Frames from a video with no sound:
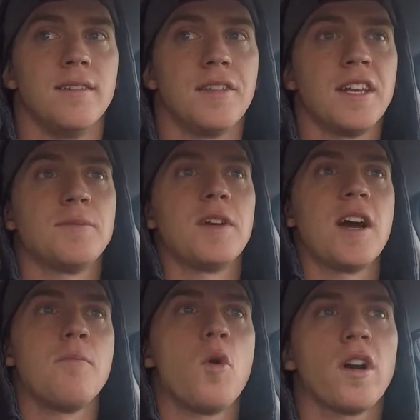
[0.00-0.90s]
things
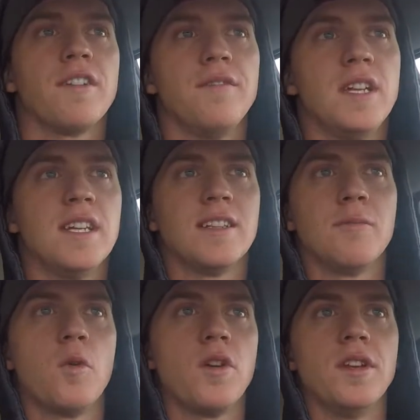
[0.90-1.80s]
become more convenient
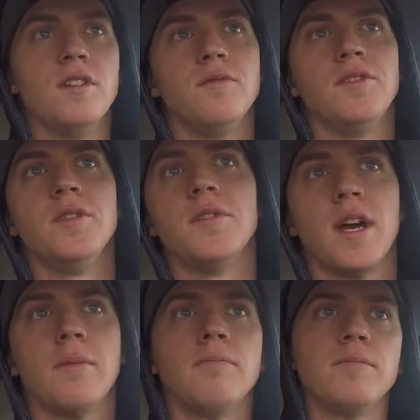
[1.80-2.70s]
the more that you do
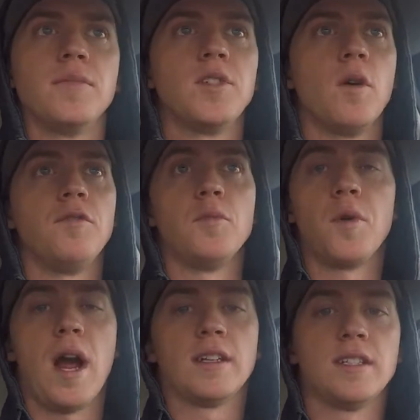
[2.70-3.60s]
them. So if you
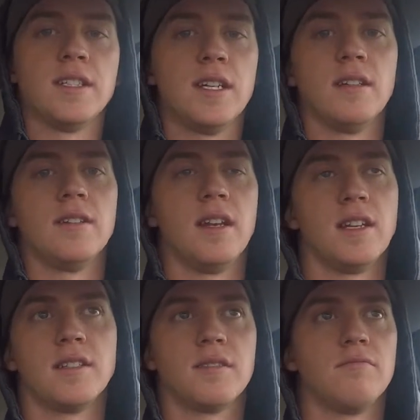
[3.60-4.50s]
practice it, then
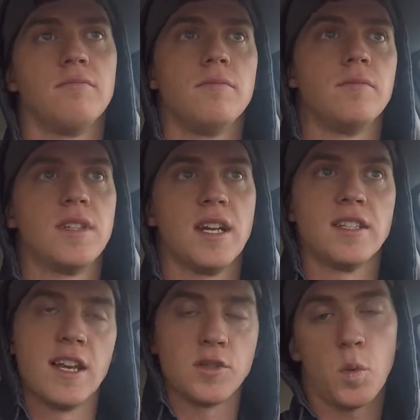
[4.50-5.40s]
it
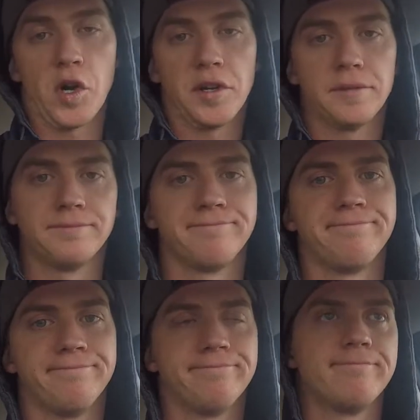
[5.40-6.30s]
takes less work.
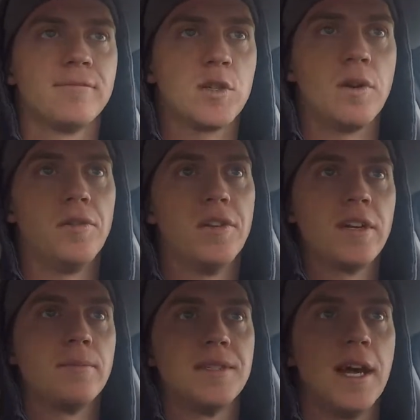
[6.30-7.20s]
That's what it really
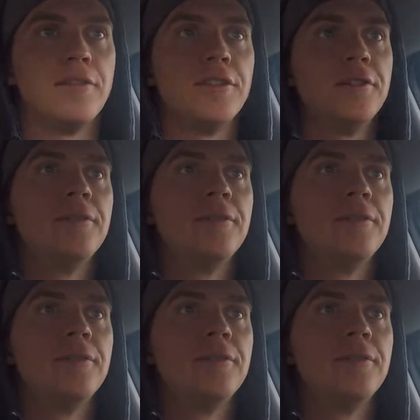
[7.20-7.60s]
comes down to.